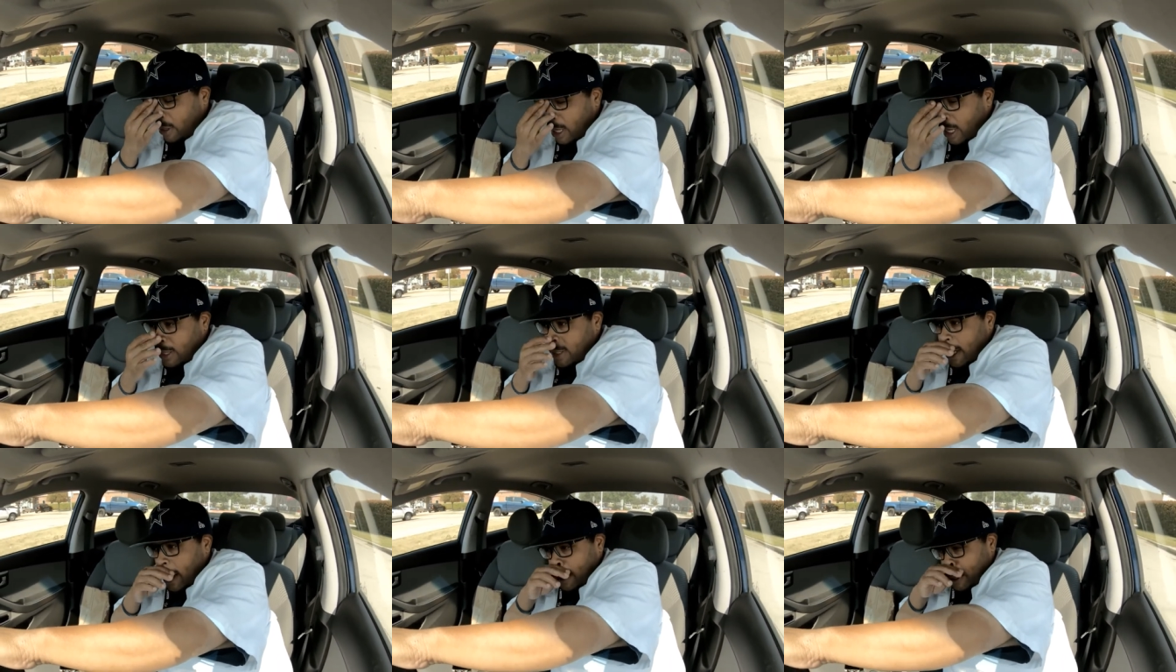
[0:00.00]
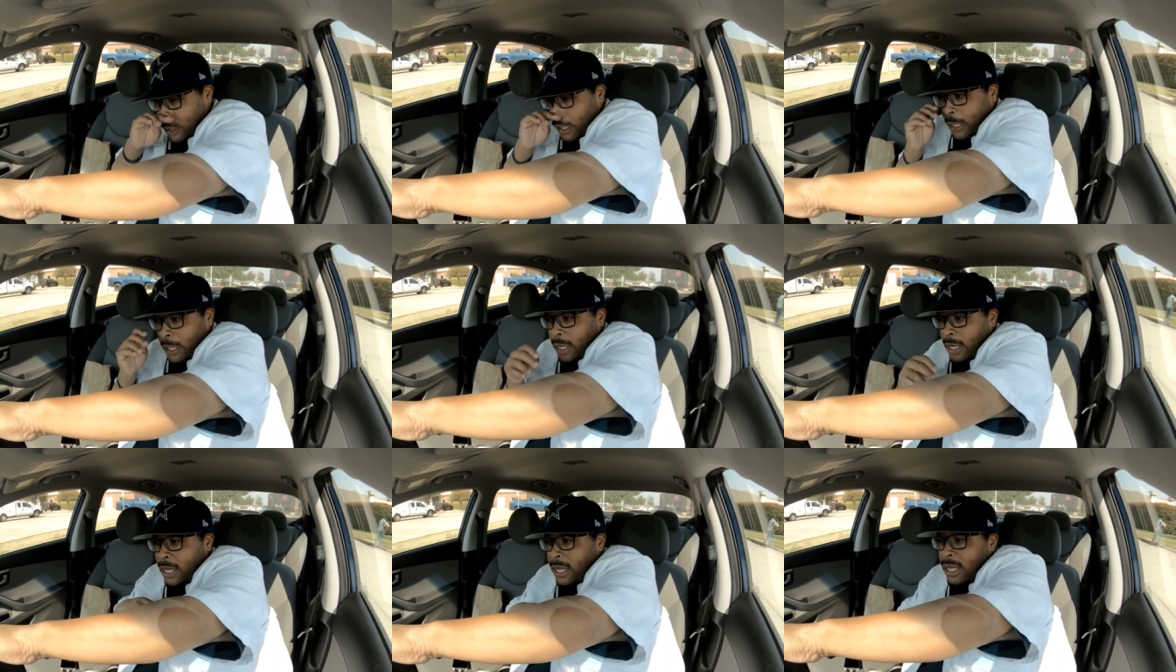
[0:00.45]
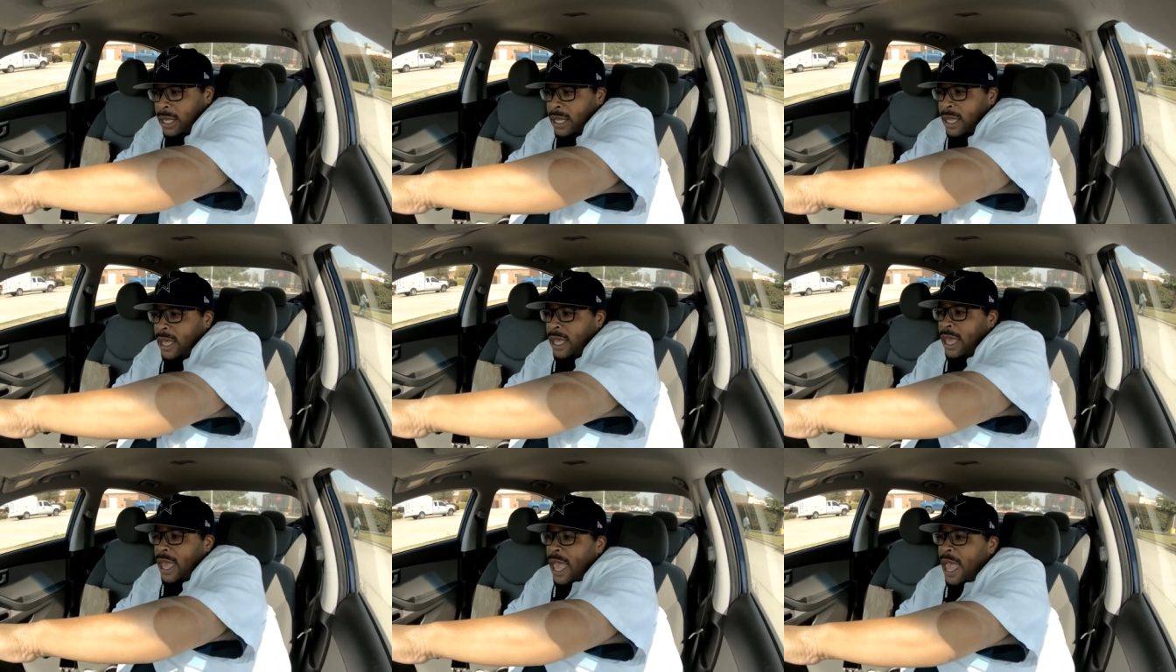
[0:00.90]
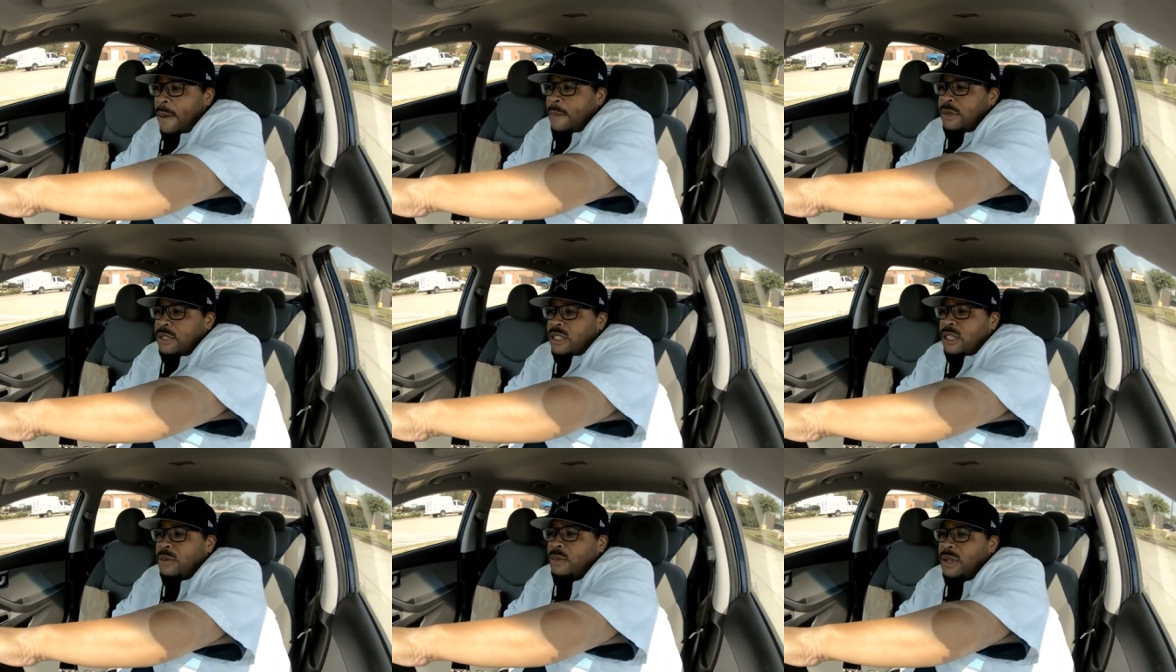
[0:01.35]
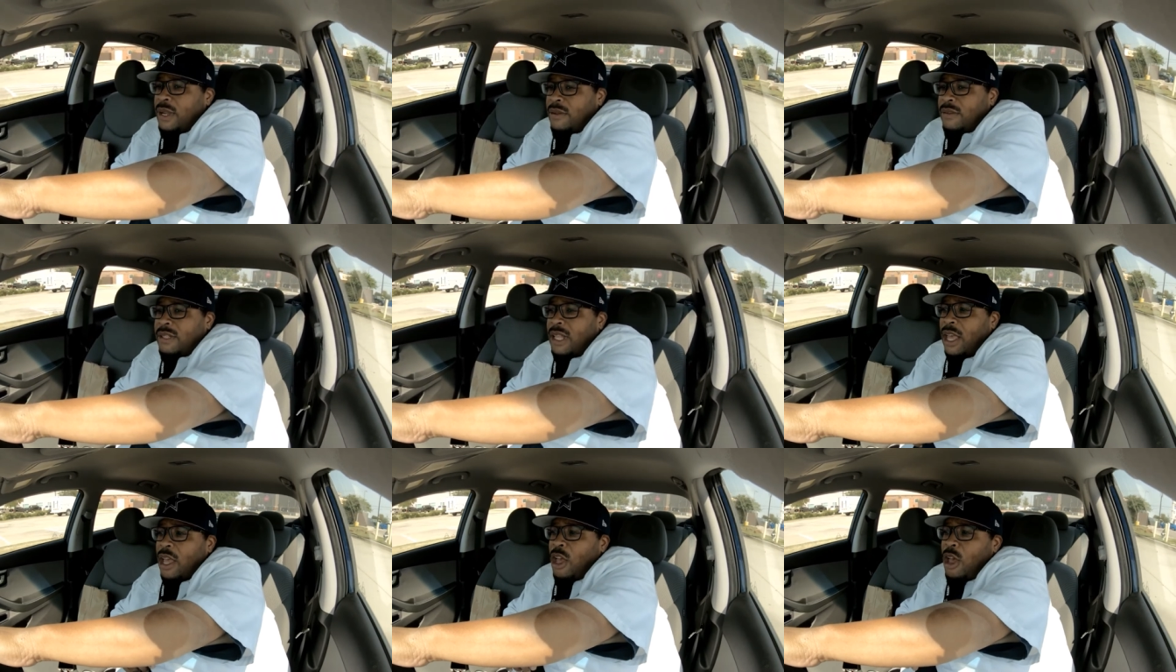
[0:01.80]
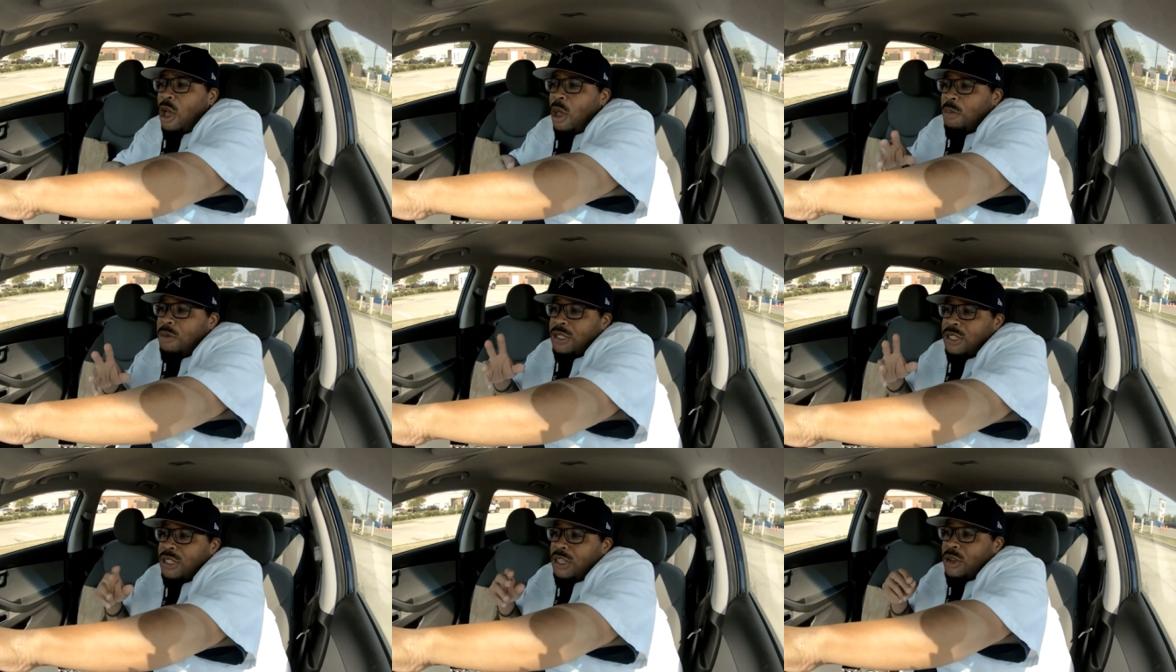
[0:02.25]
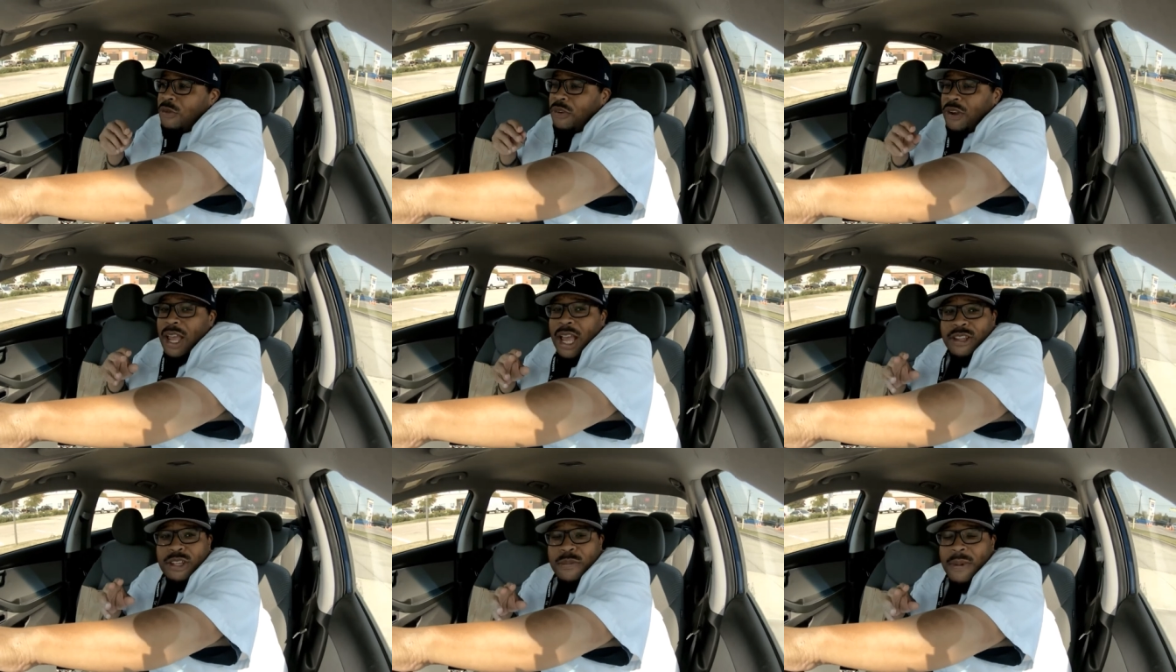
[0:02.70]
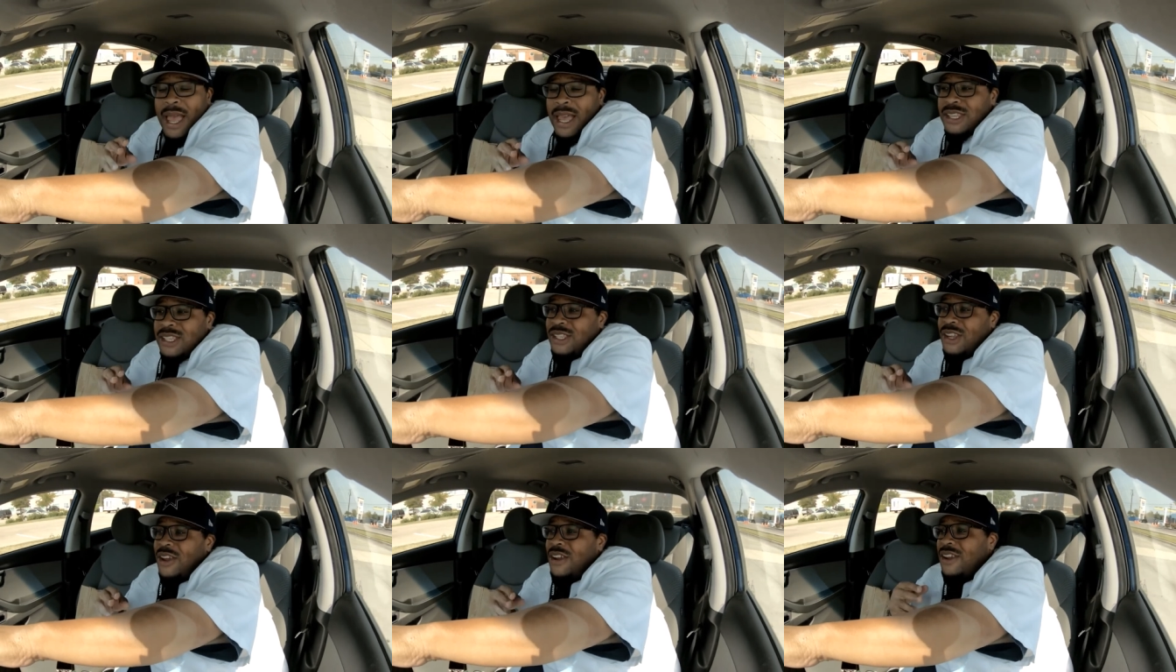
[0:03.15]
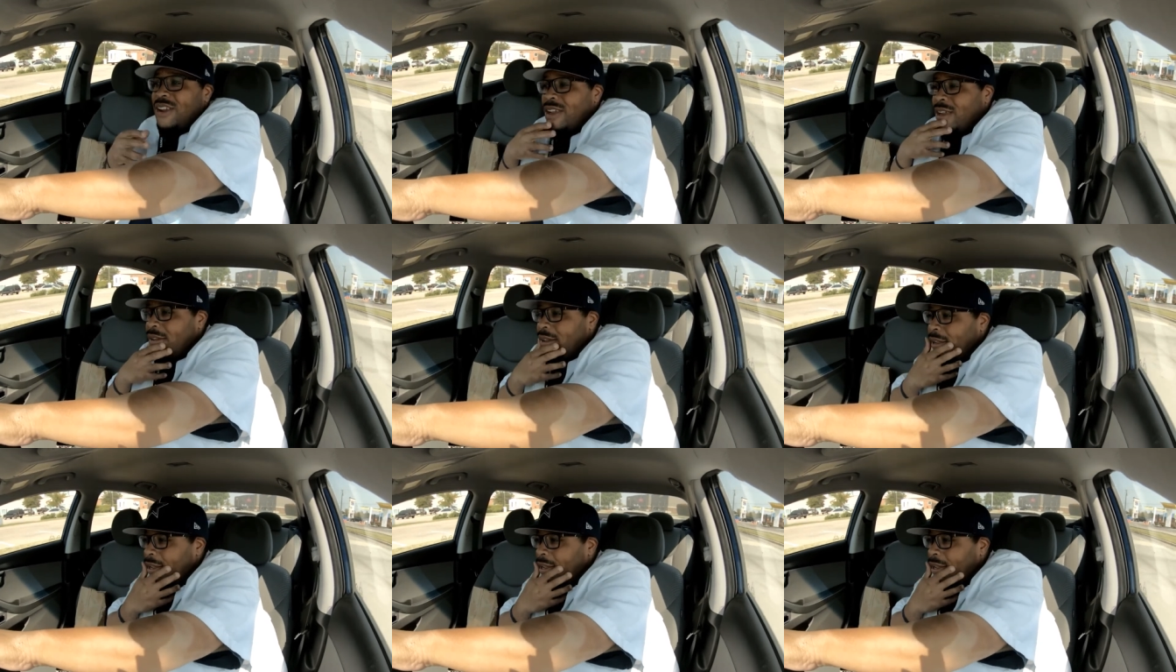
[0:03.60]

that that's actually happened to me. It was like, oops, you forgot your mask, sir.